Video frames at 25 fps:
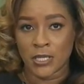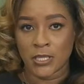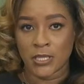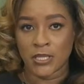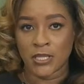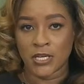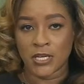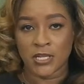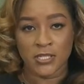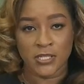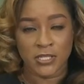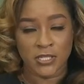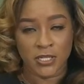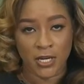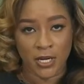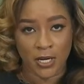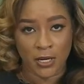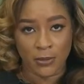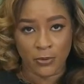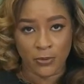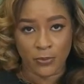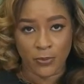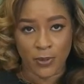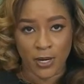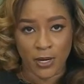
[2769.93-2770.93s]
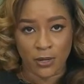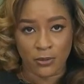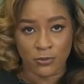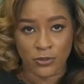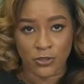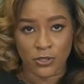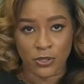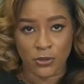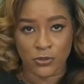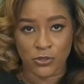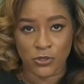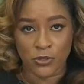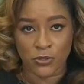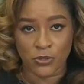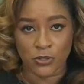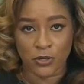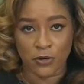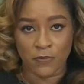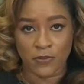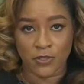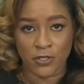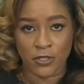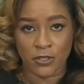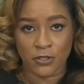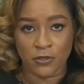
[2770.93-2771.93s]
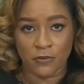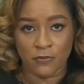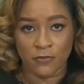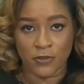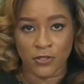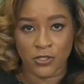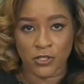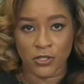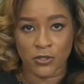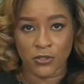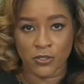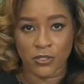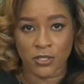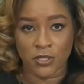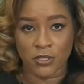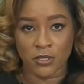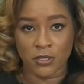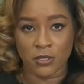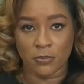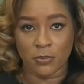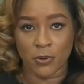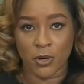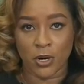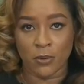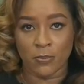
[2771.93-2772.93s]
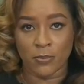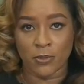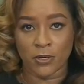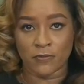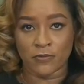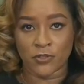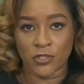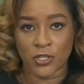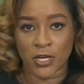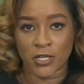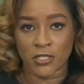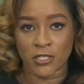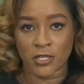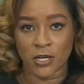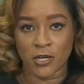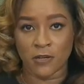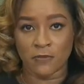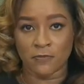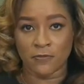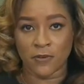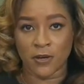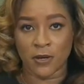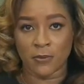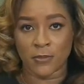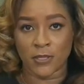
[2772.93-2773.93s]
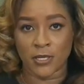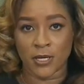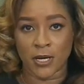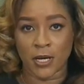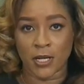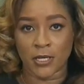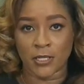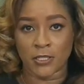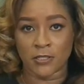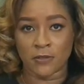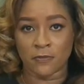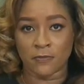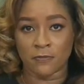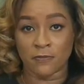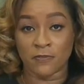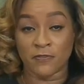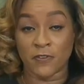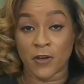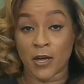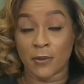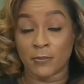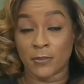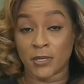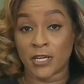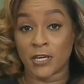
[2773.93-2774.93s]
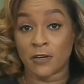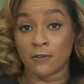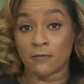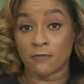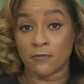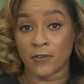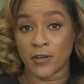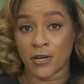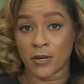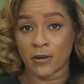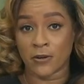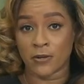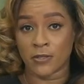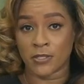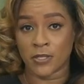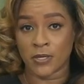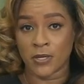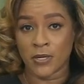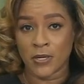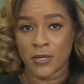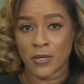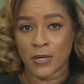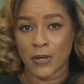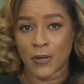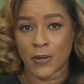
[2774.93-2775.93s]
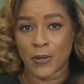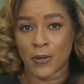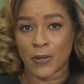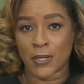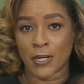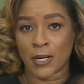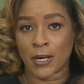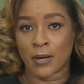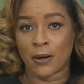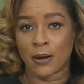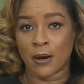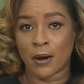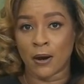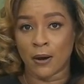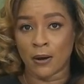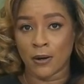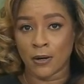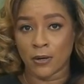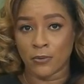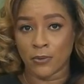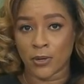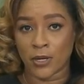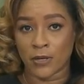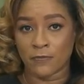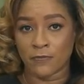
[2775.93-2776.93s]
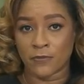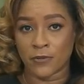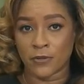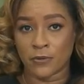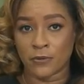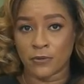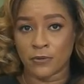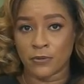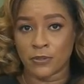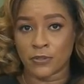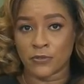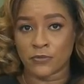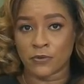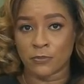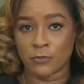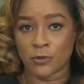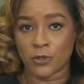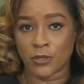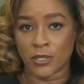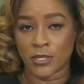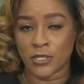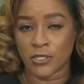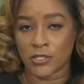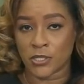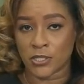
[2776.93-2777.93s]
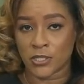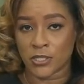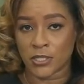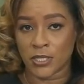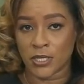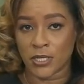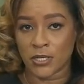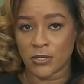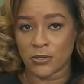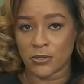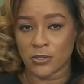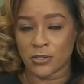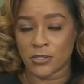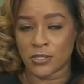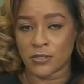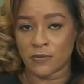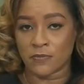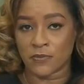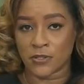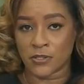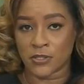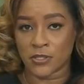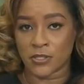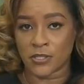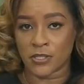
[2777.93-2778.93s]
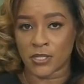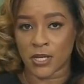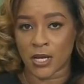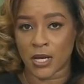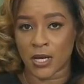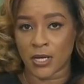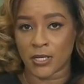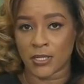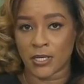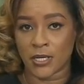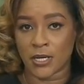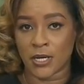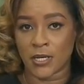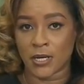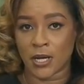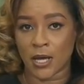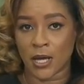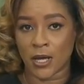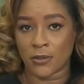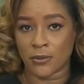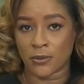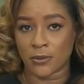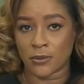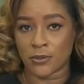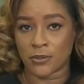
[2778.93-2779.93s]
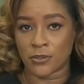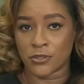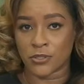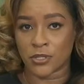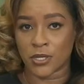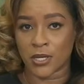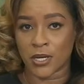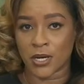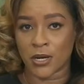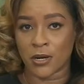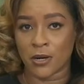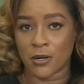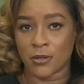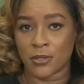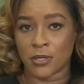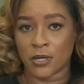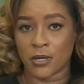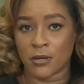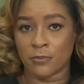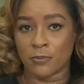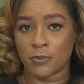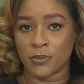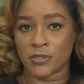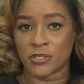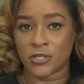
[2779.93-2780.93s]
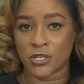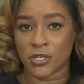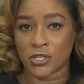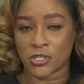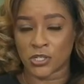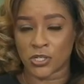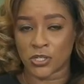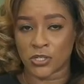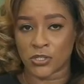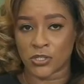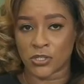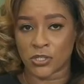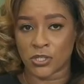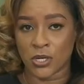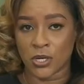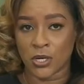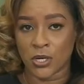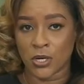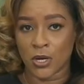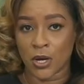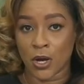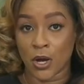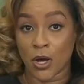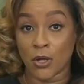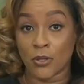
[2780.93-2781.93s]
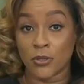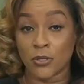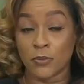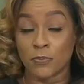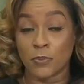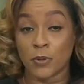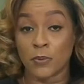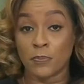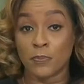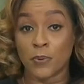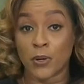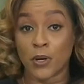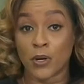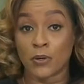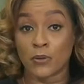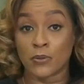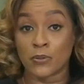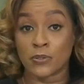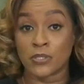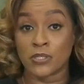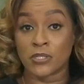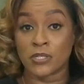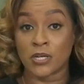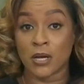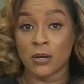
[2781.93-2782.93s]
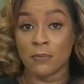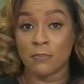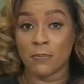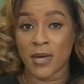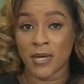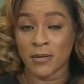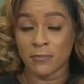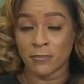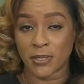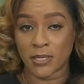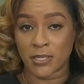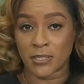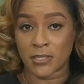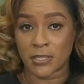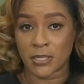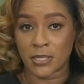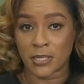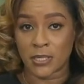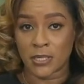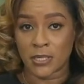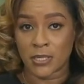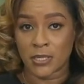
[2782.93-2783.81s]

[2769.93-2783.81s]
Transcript: this time around, social services officials and the Department of Gender and Family Affairs are garnering views from religious leaders, civil society, and others to hear their positions on the proposed amendment.